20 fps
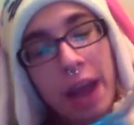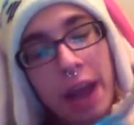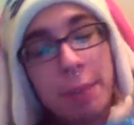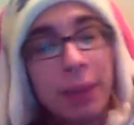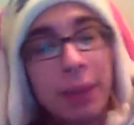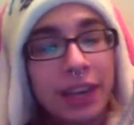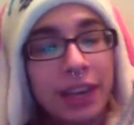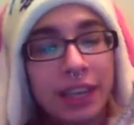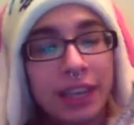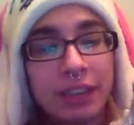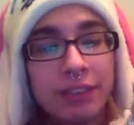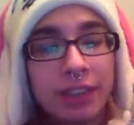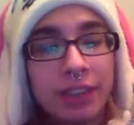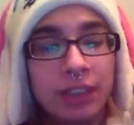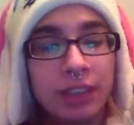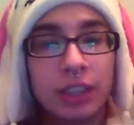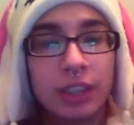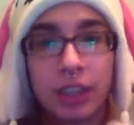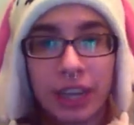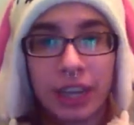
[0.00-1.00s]
I might
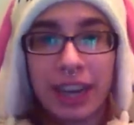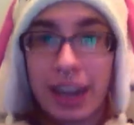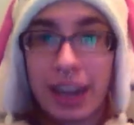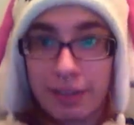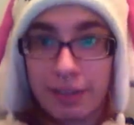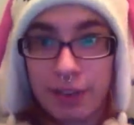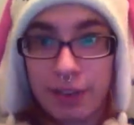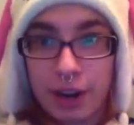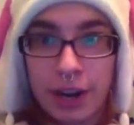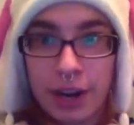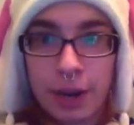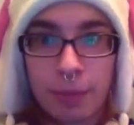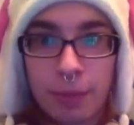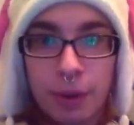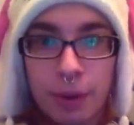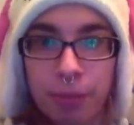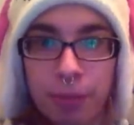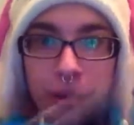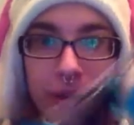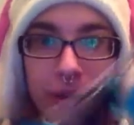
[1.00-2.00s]
even, after I go
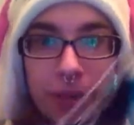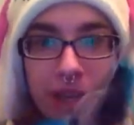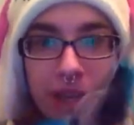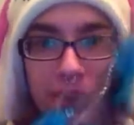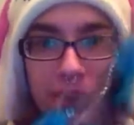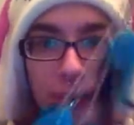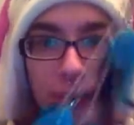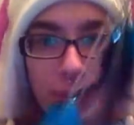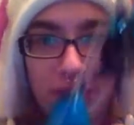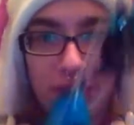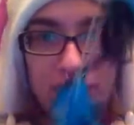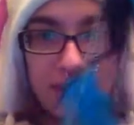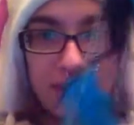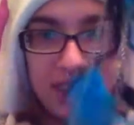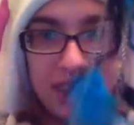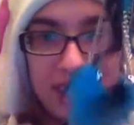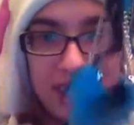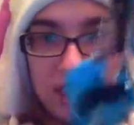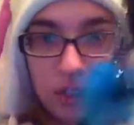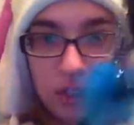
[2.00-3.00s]
purple, I might go with this
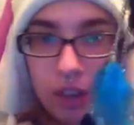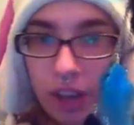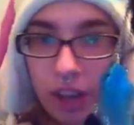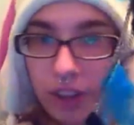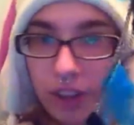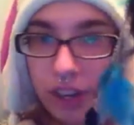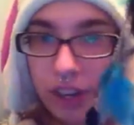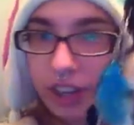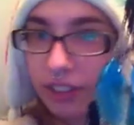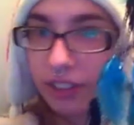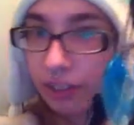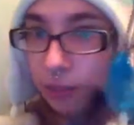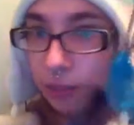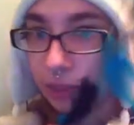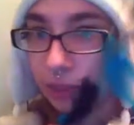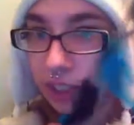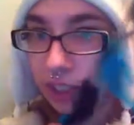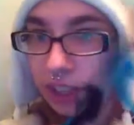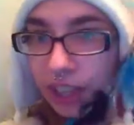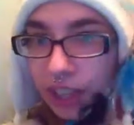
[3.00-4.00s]
teal color because I
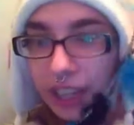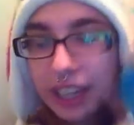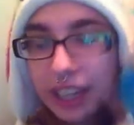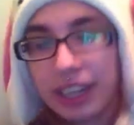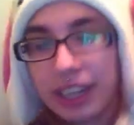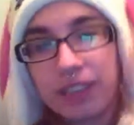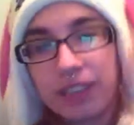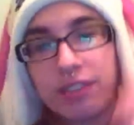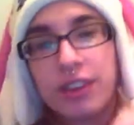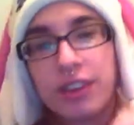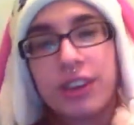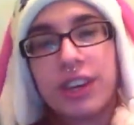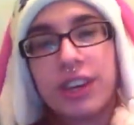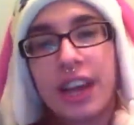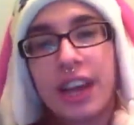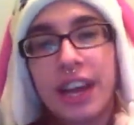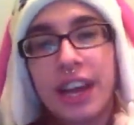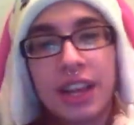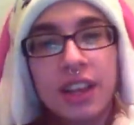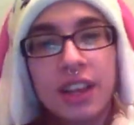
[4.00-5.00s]
really like it, and I found a
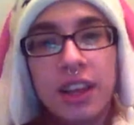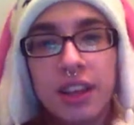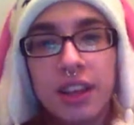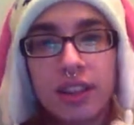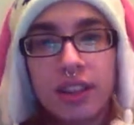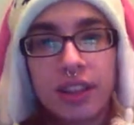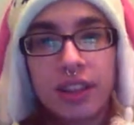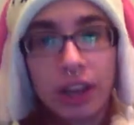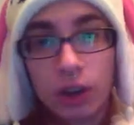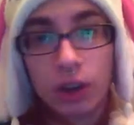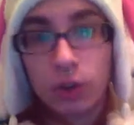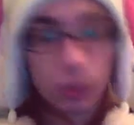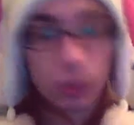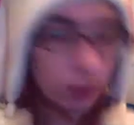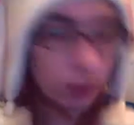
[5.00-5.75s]
dye that goes